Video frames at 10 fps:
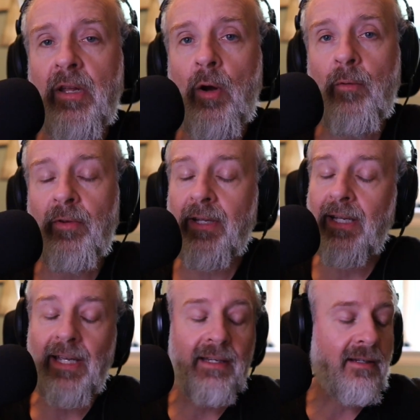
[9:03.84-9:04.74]
Hopefully,
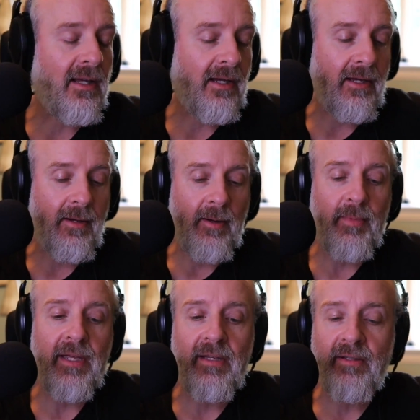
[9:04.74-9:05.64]
again, I'll
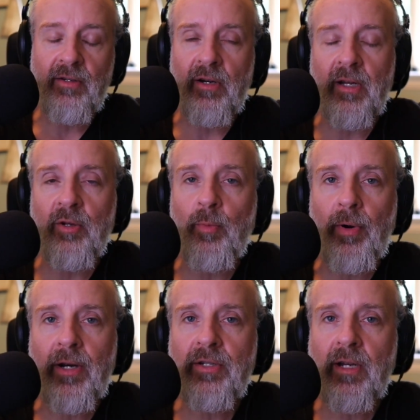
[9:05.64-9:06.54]
be starting a new
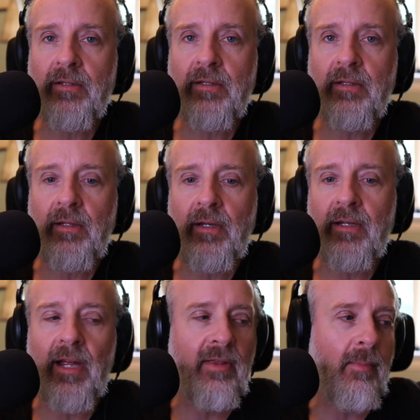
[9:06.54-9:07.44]
project
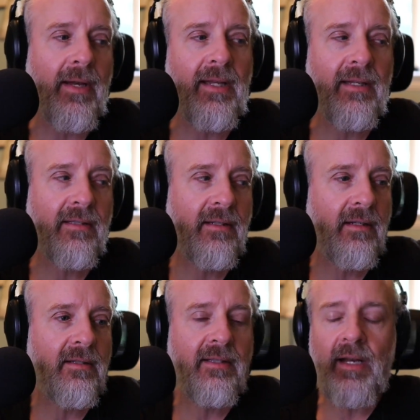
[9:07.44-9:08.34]
now that my desk
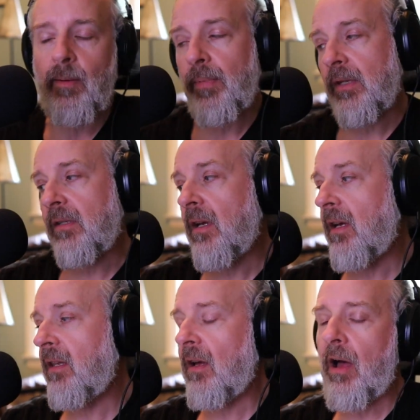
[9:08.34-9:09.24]
setup is done,
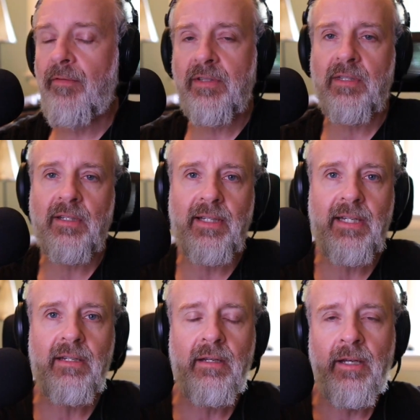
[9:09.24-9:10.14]
the office is
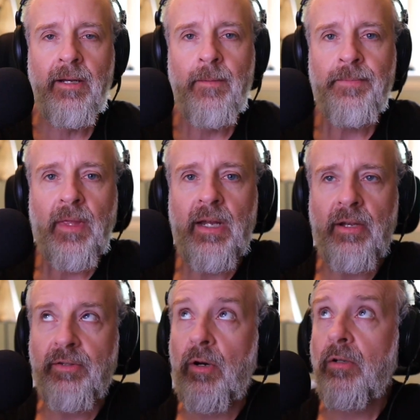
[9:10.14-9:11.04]
clean, and I'll
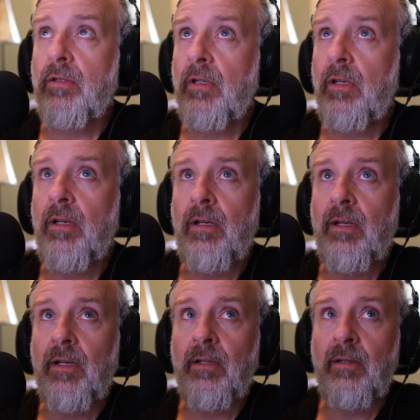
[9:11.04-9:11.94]
start,
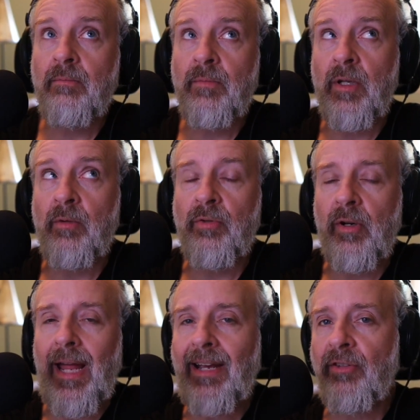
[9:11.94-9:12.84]
sort
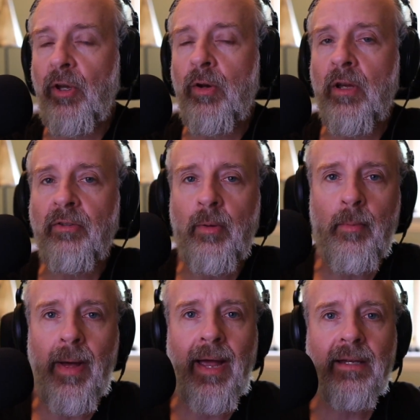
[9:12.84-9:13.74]
of executing on some of
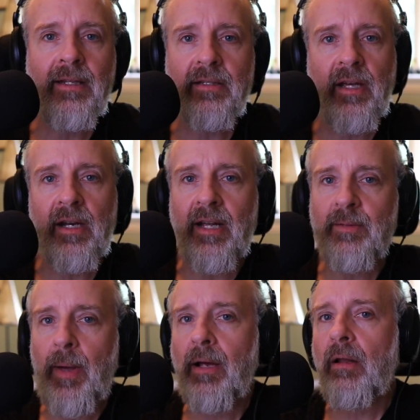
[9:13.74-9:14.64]
my ideas. I got a nice
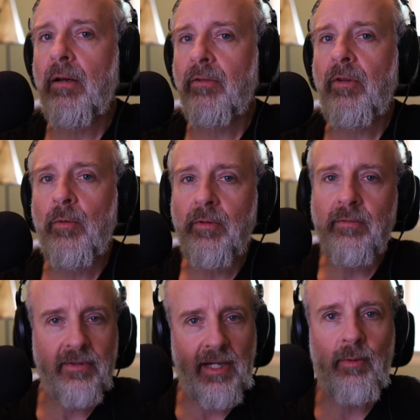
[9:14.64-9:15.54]
backlog. So
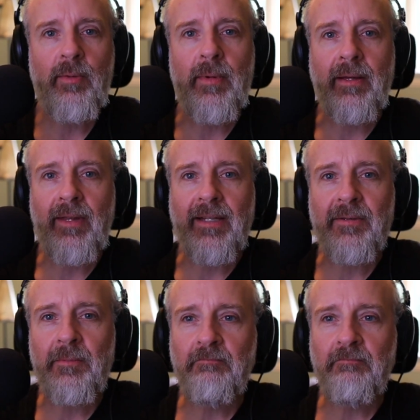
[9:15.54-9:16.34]
stick with me. Thanks.